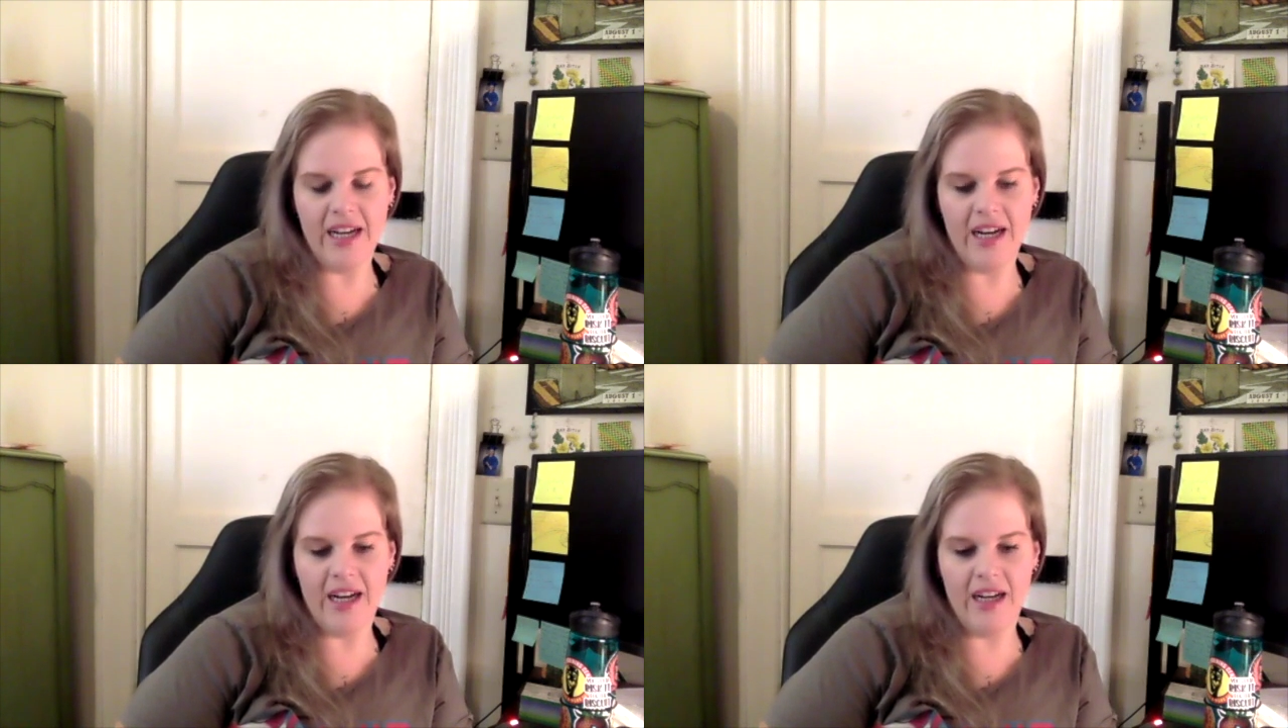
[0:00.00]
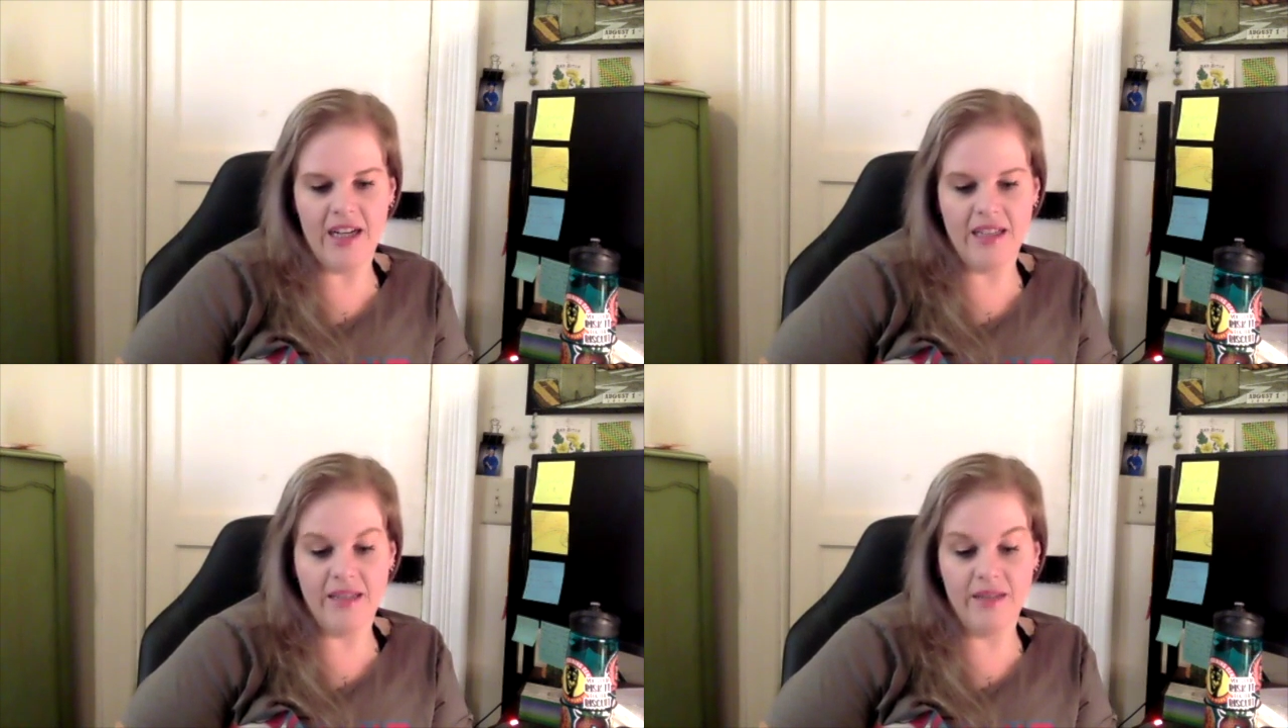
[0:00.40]

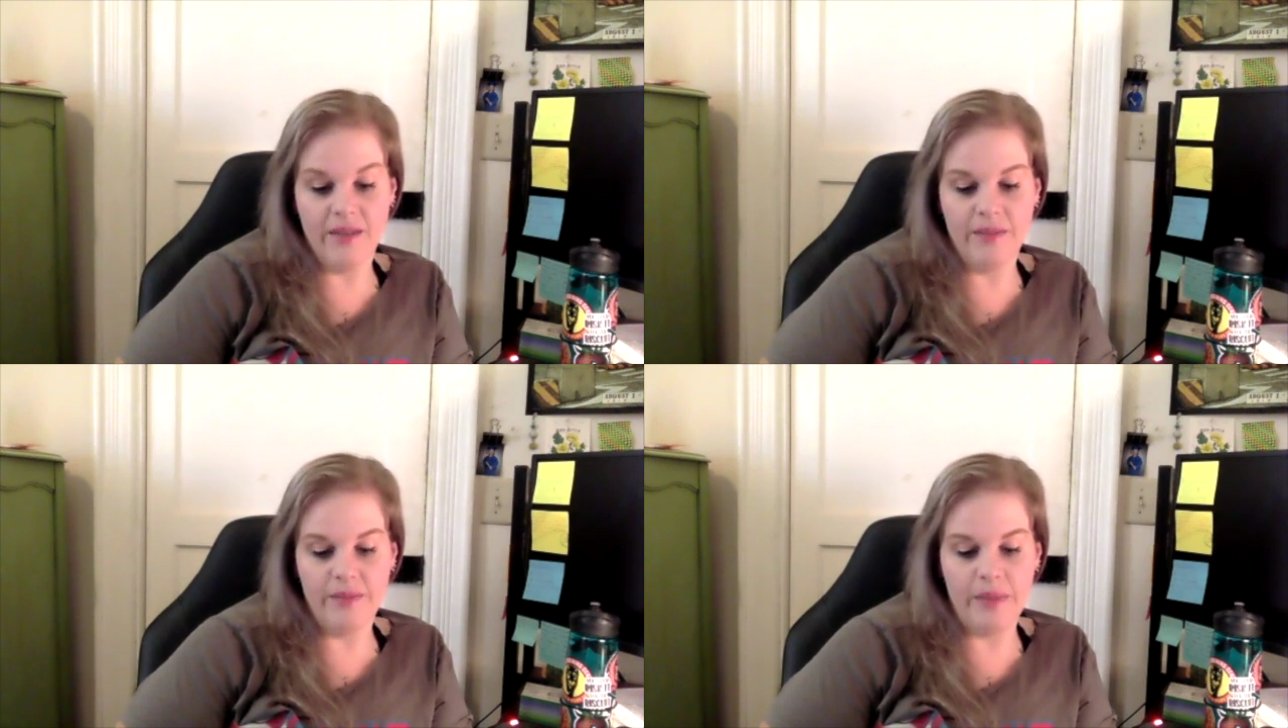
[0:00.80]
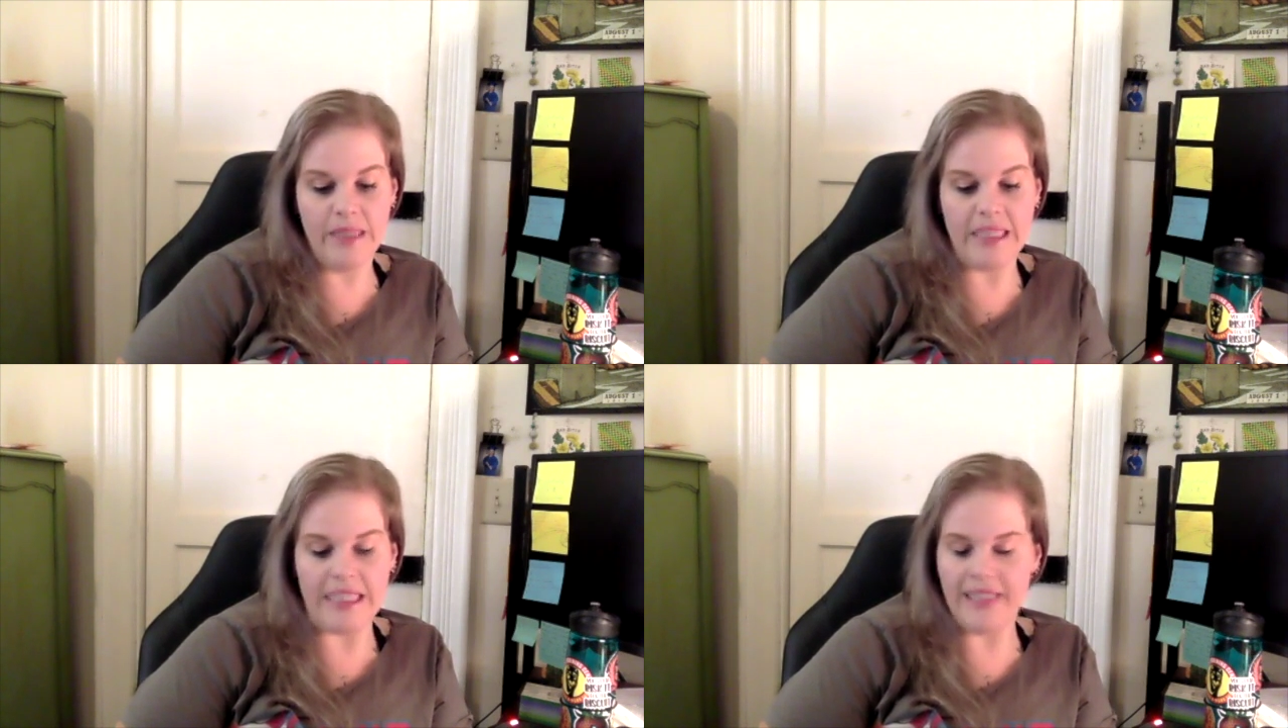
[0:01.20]
And the
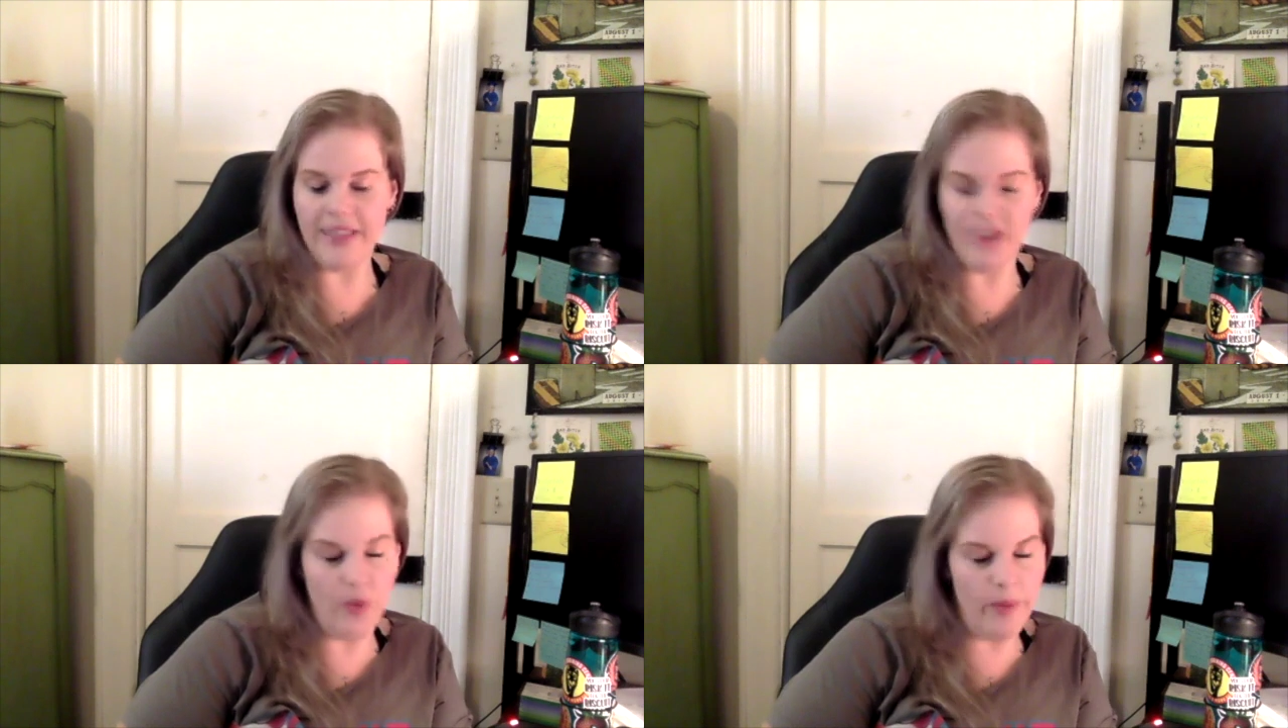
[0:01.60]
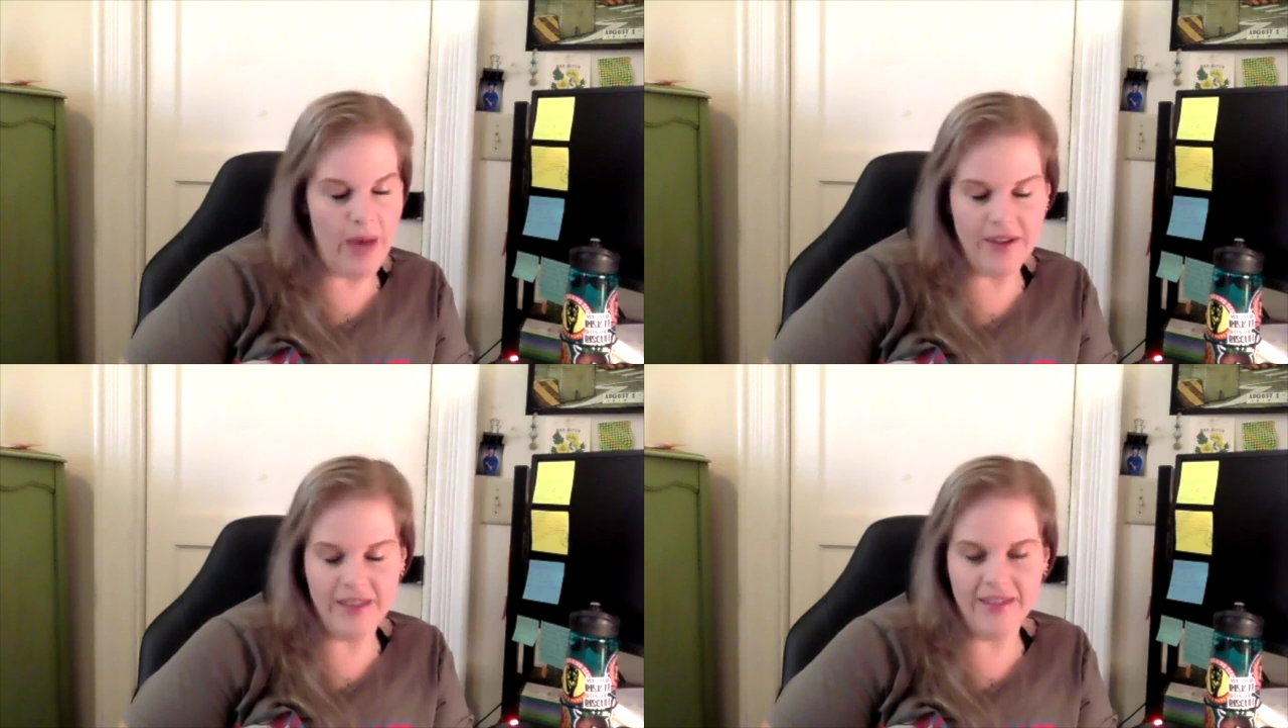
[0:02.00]
police knew
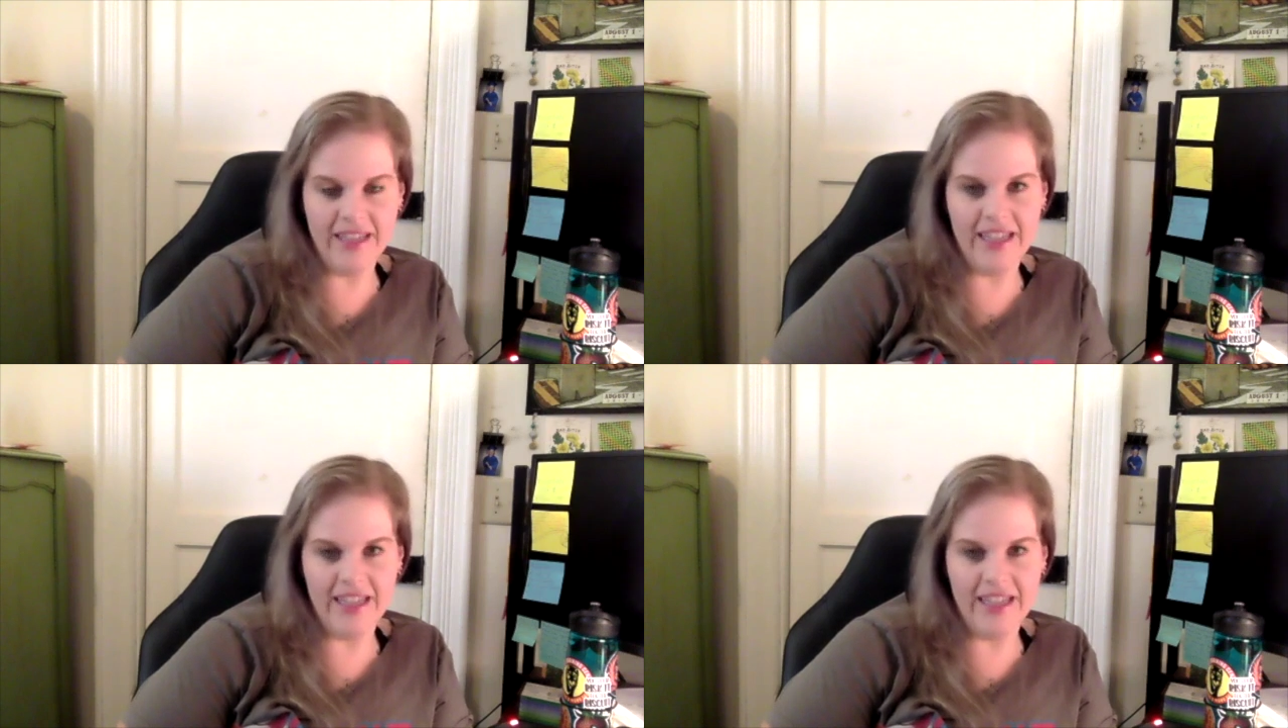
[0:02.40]
about it.